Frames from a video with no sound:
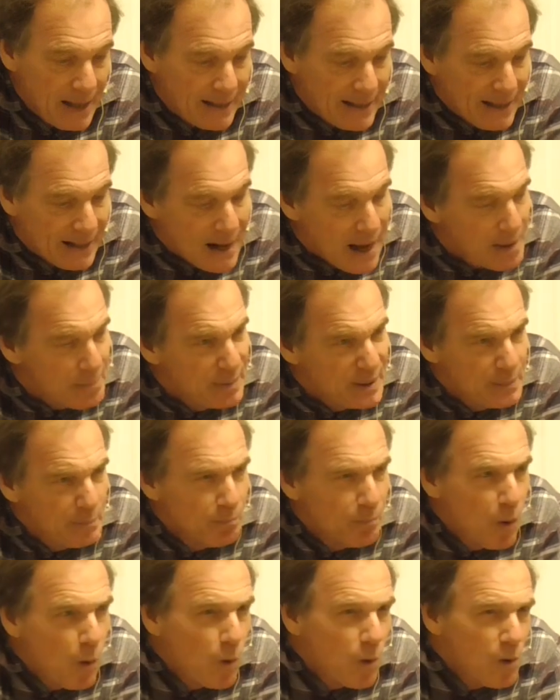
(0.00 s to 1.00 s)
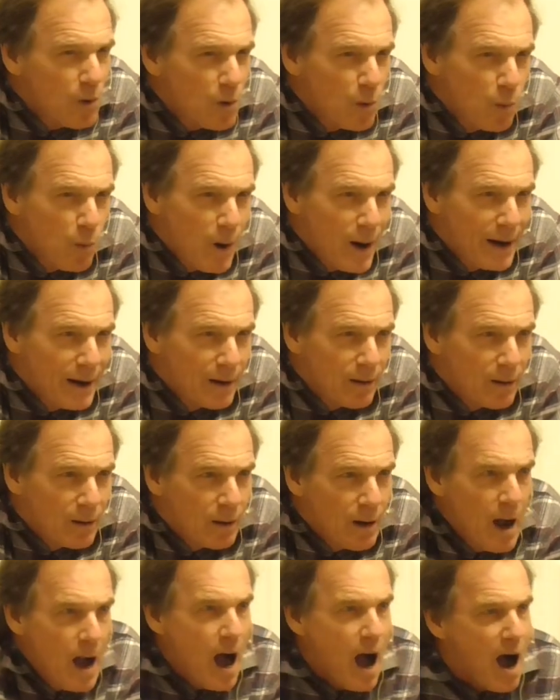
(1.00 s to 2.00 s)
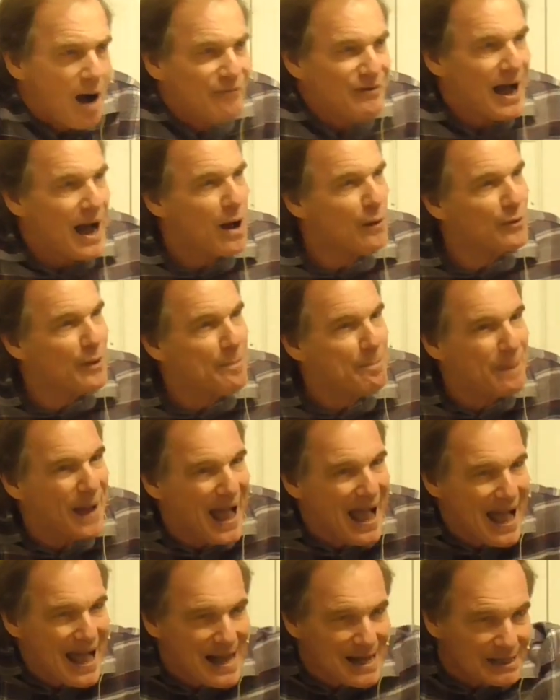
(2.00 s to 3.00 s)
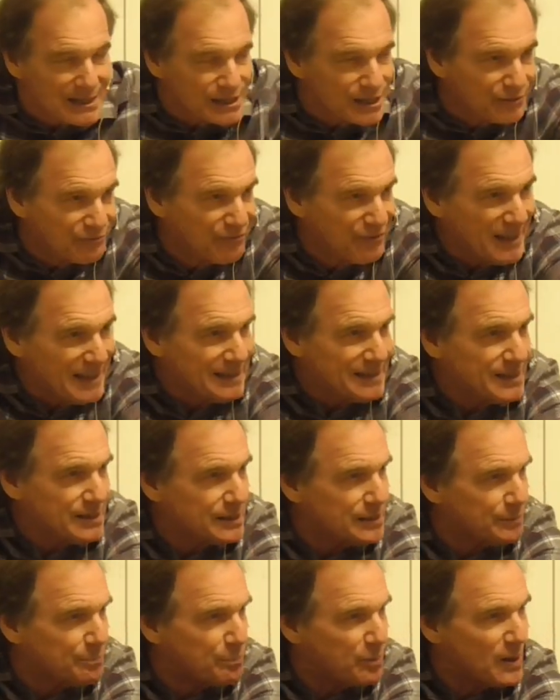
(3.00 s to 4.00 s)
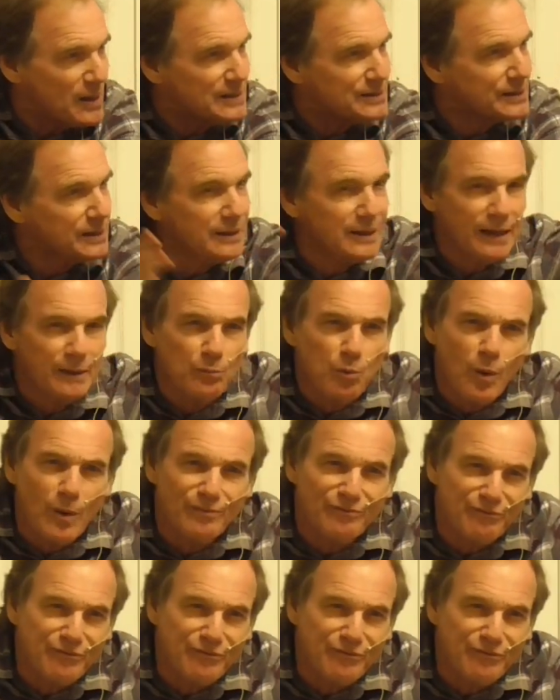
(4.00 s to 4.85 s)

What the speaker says: Can I be more aware of how the past feeds the present and what